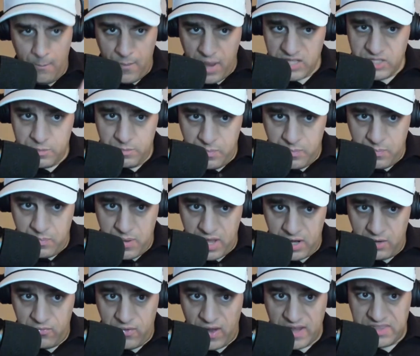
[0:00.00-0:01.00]
A much
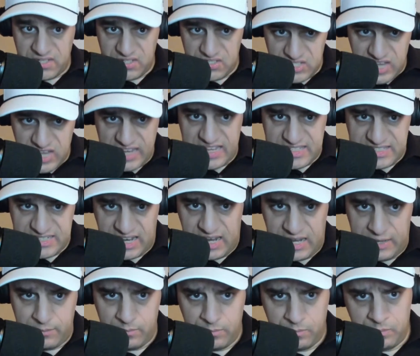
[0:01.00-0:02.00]
better fight the second
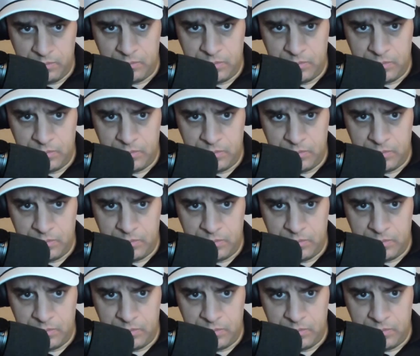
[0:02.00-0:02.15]
time,